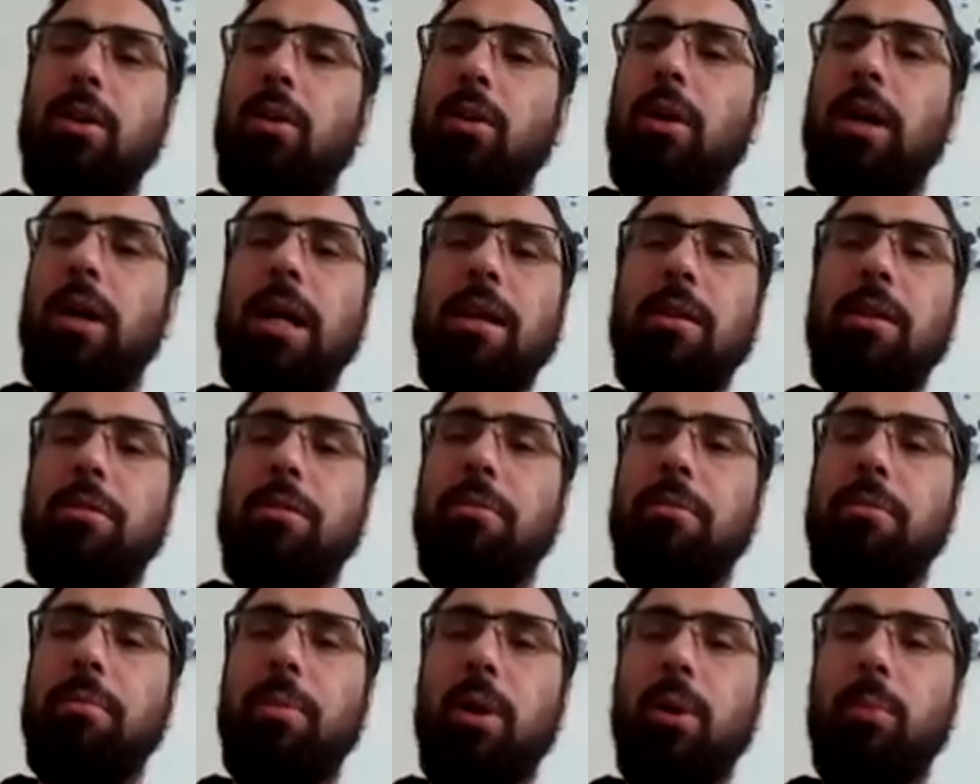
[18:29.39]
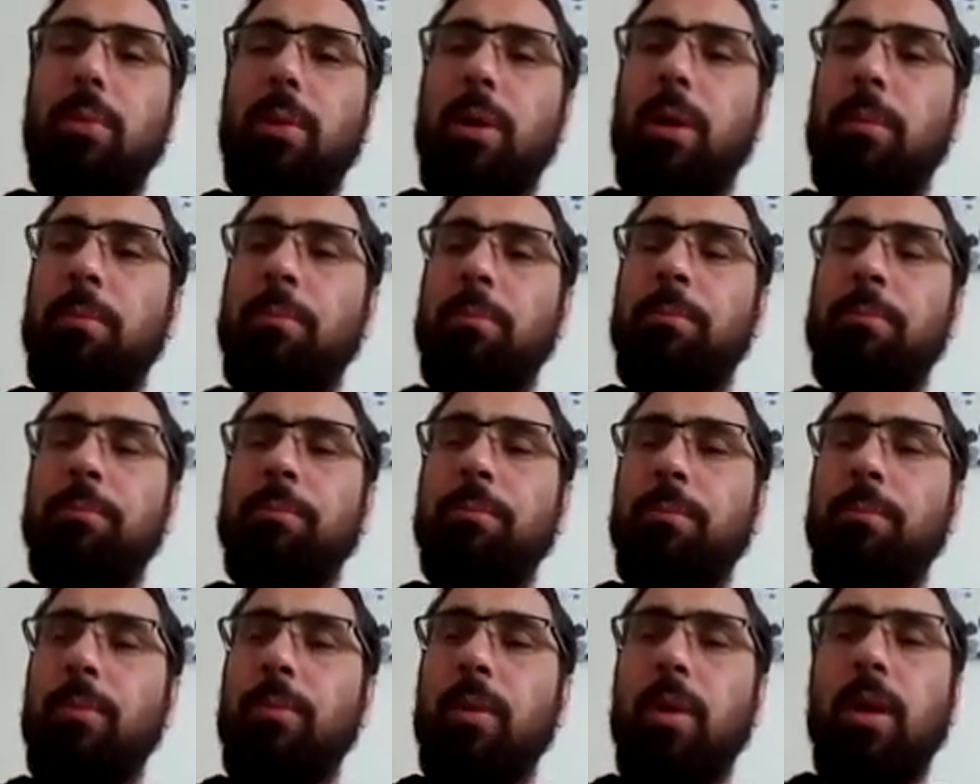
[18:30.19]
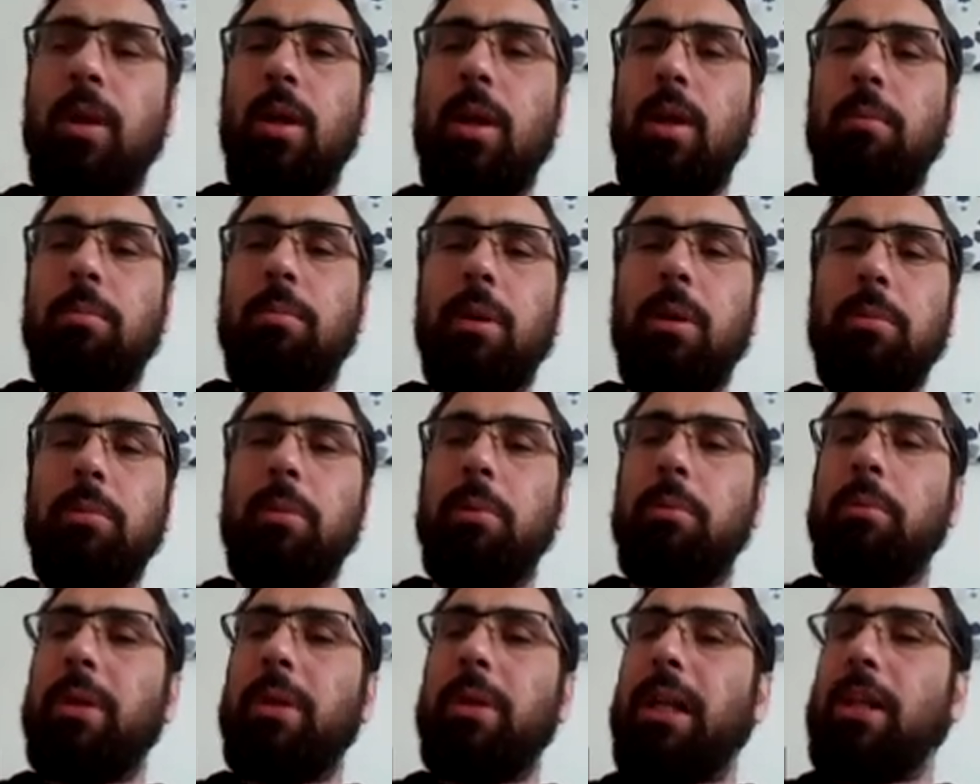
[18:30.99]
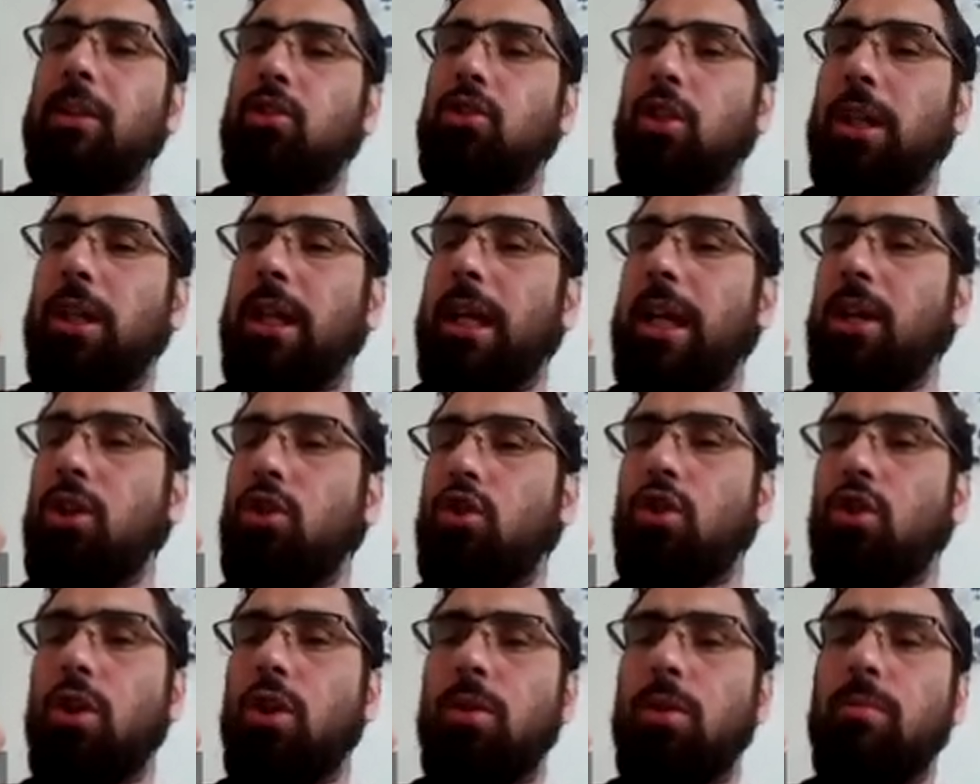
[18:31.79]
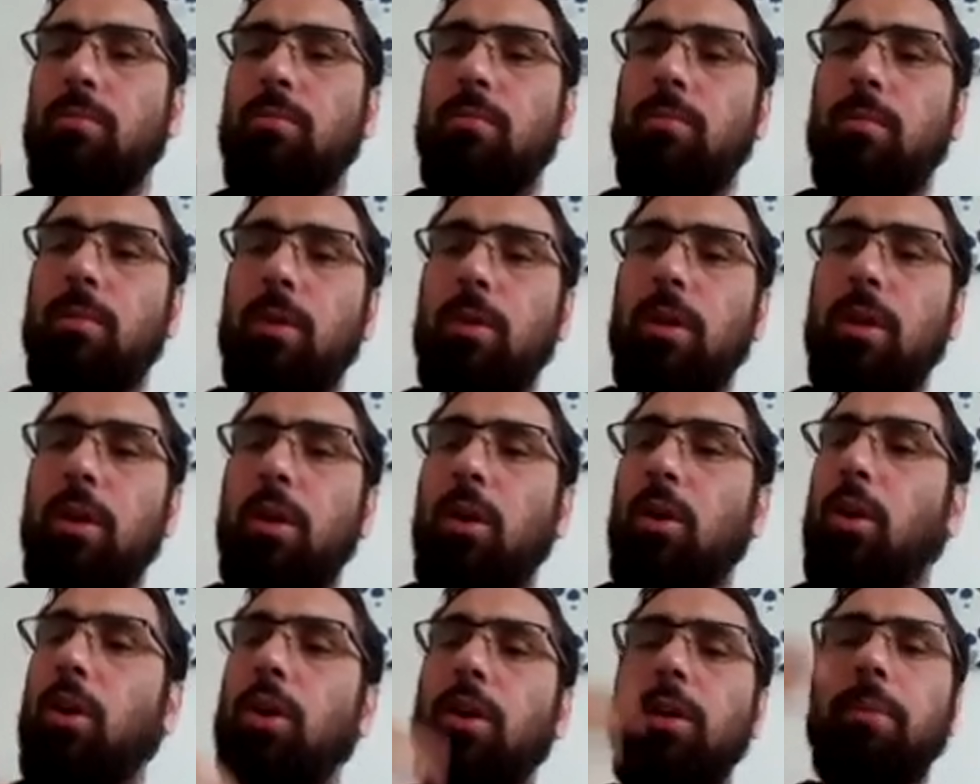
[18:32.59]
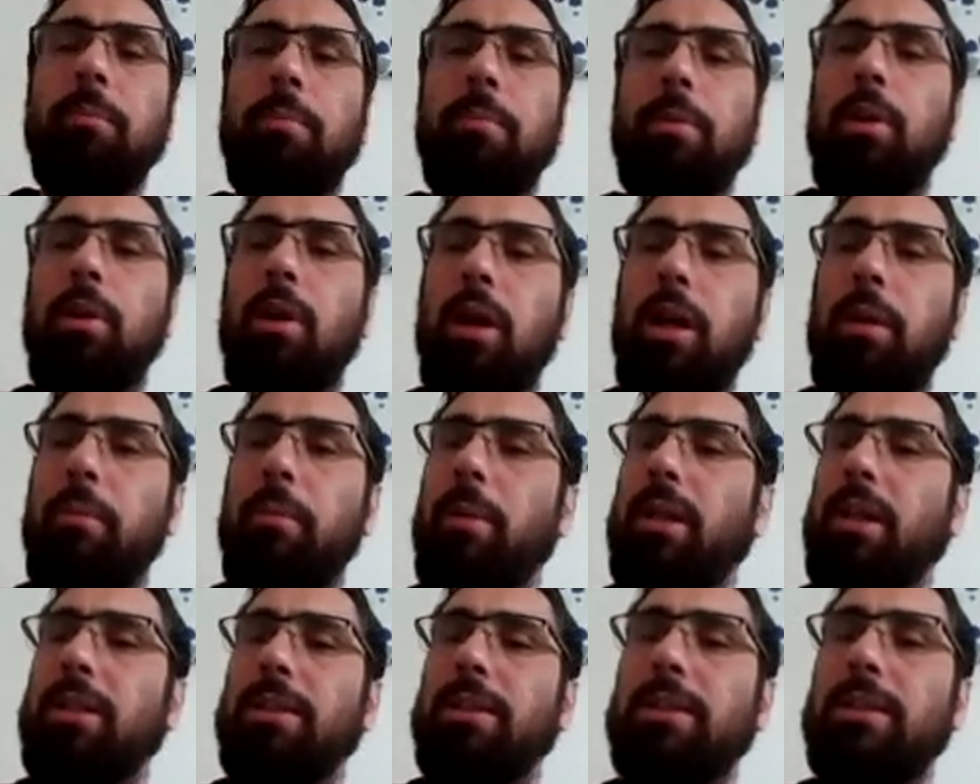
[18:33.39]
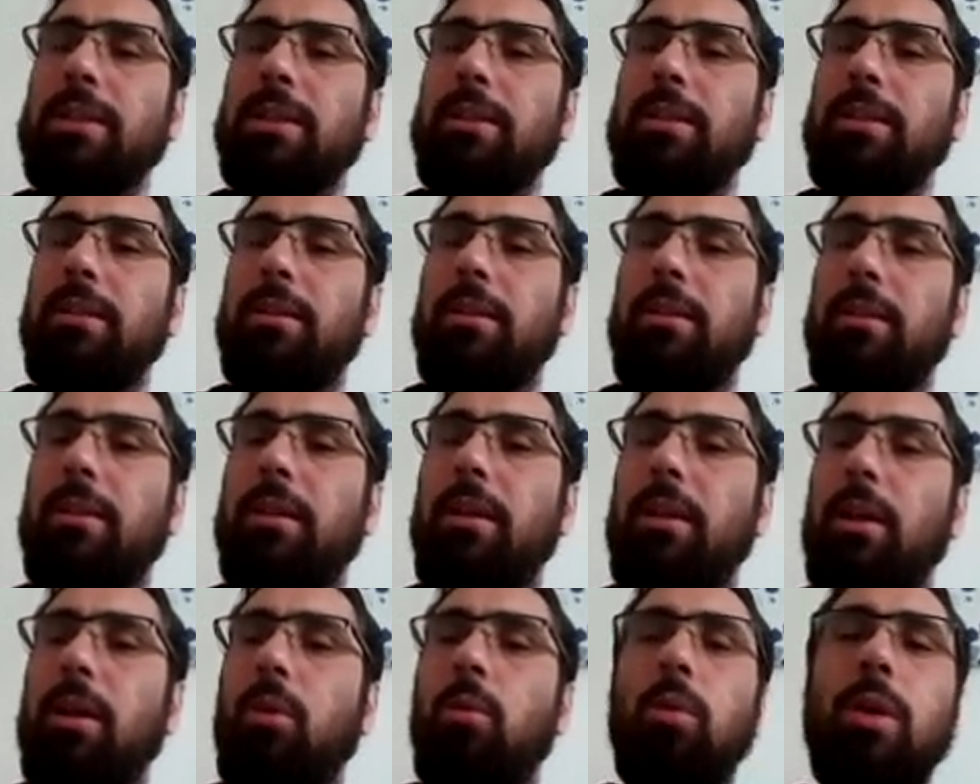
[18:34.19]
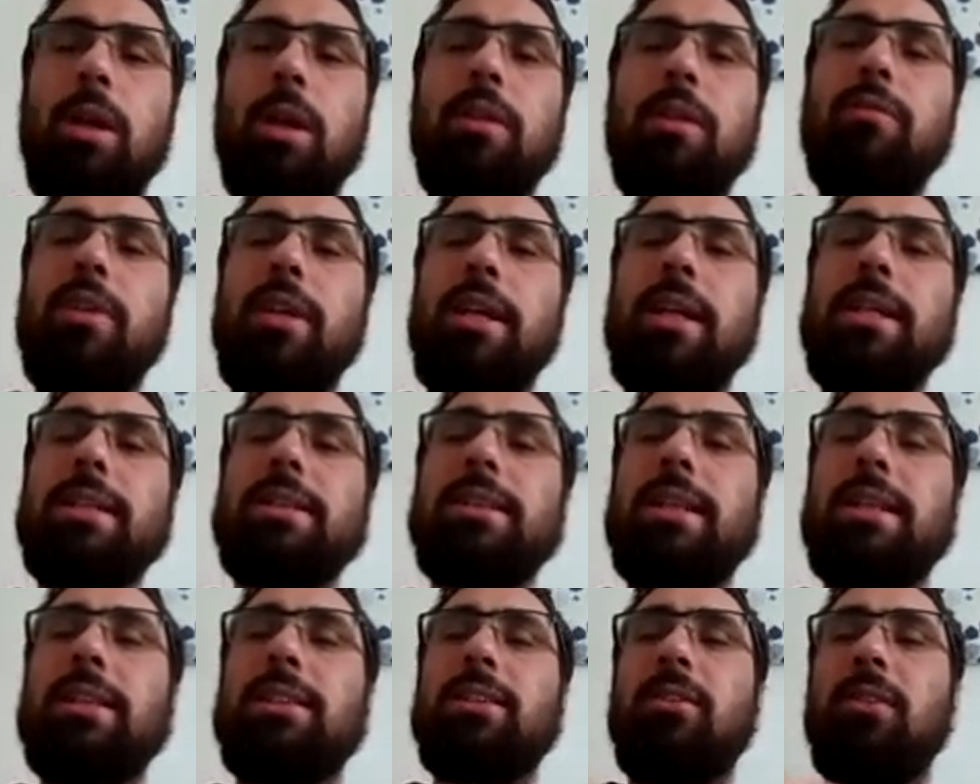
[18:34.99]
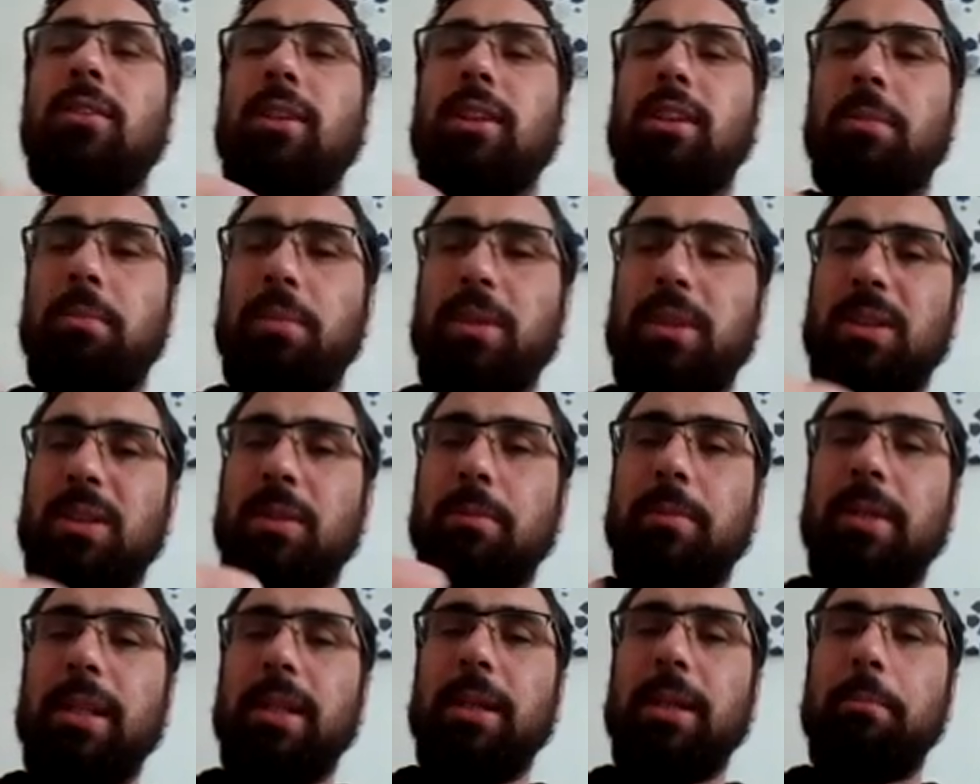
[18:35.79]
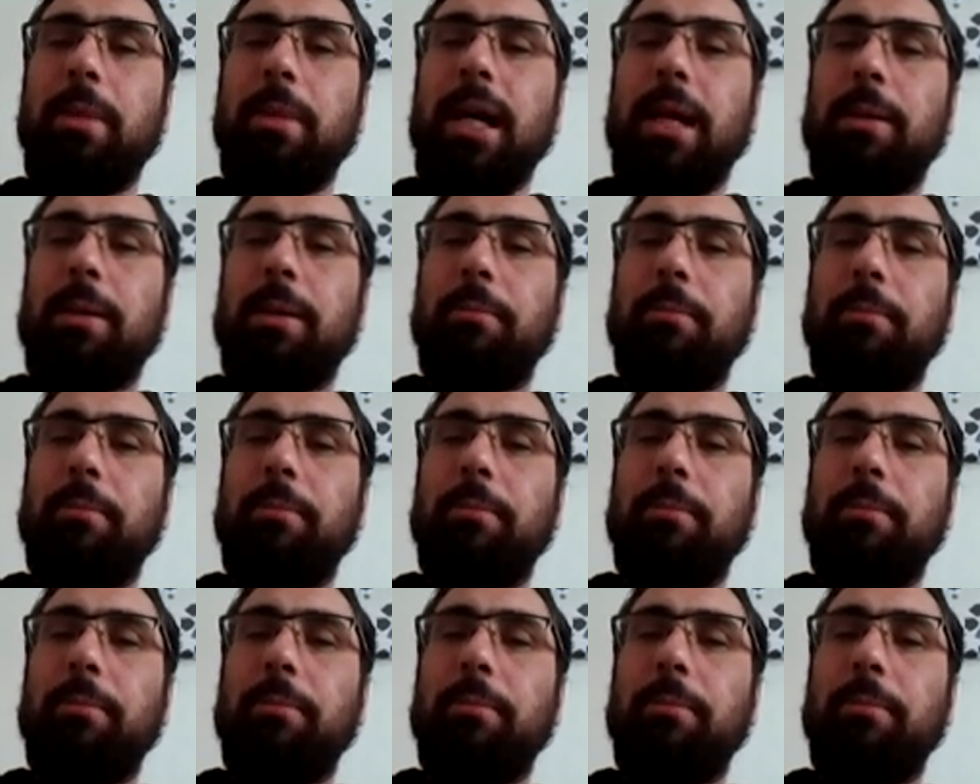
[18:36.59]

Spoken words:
health problem in education, unemployment, whatever it is, it's going to be something bad.